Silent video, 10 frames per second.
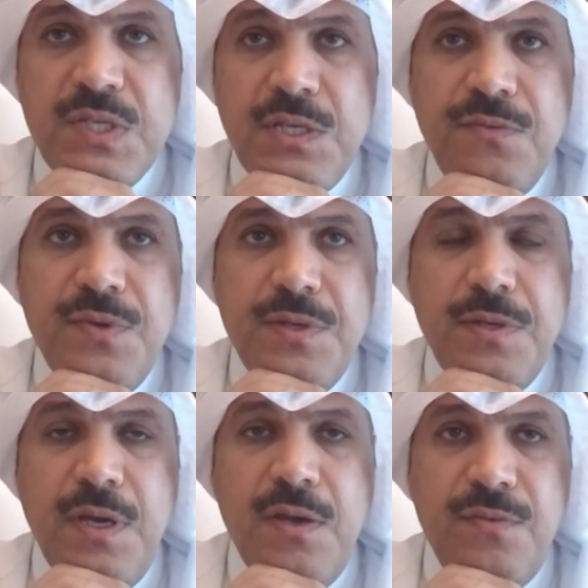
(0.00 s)
given
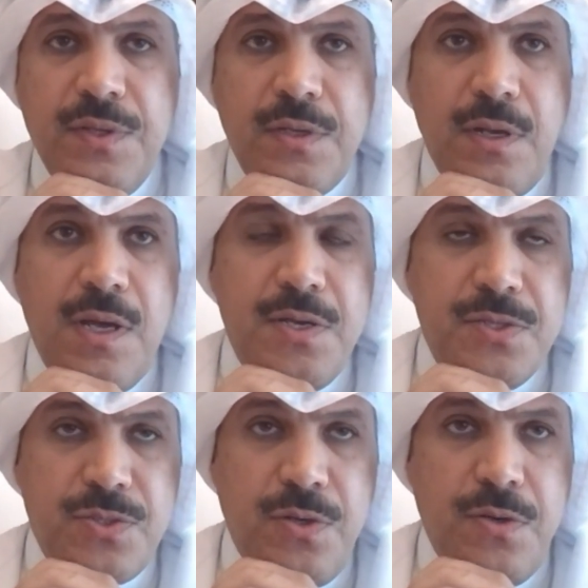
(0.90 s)
the heavy
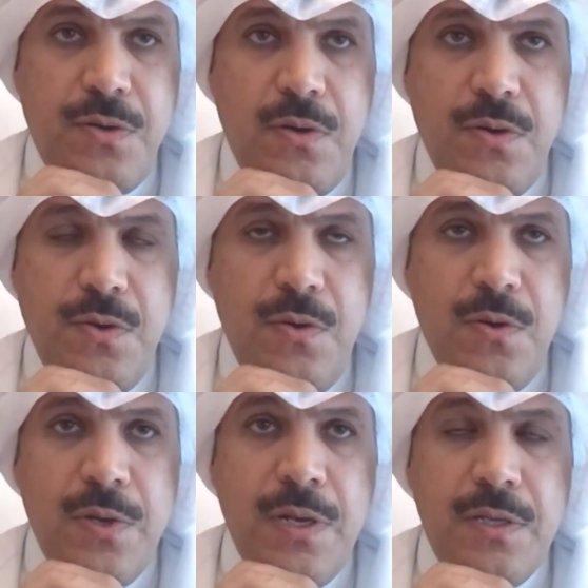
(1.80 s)
reliance on, on
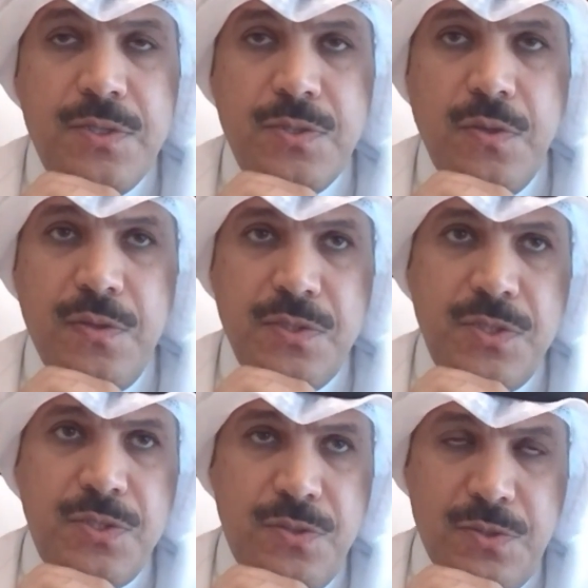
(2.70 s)
oil, so this
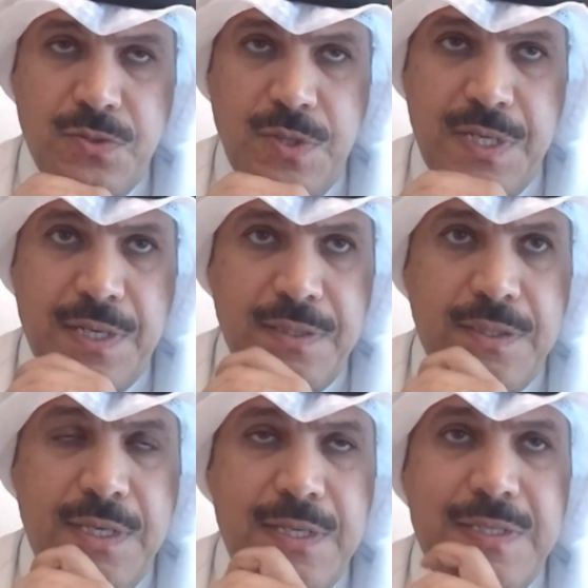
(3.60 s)
is also a
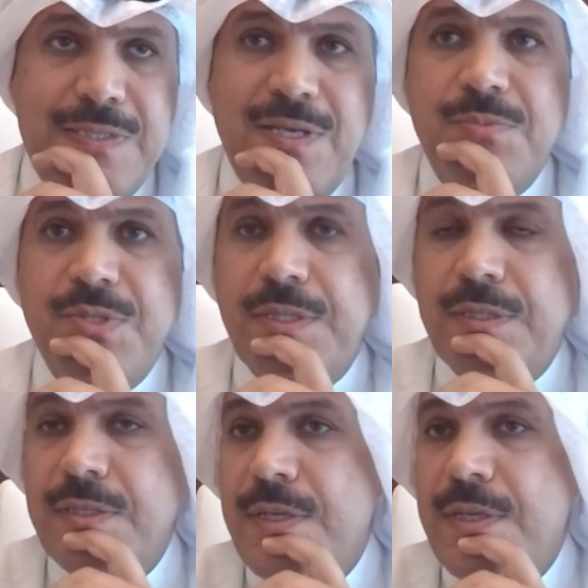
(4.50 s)
critical subject